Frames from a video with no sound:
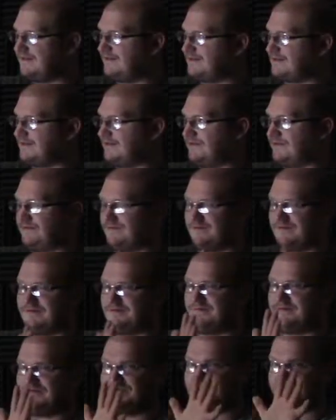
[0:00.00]
So we're,
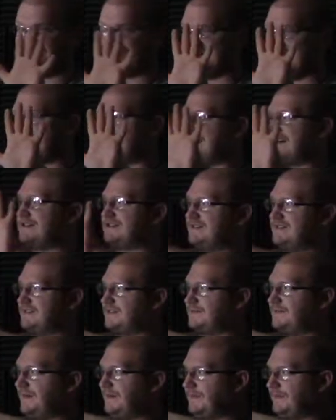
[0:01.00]
we're that's actually
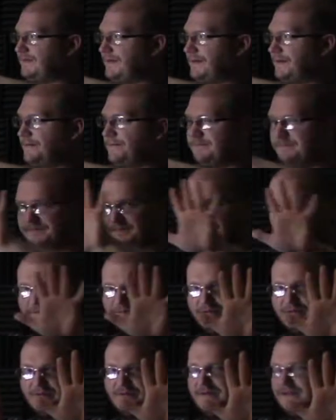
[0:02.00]
six people now.
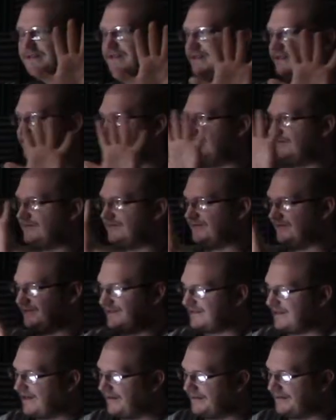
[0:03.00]
We're doing the deep, we're doing
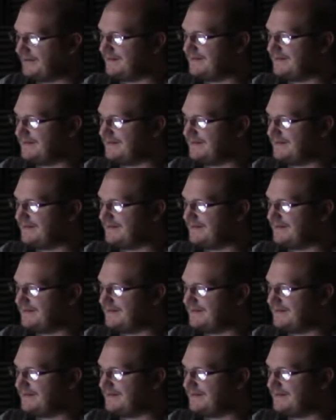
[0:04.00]
the counting.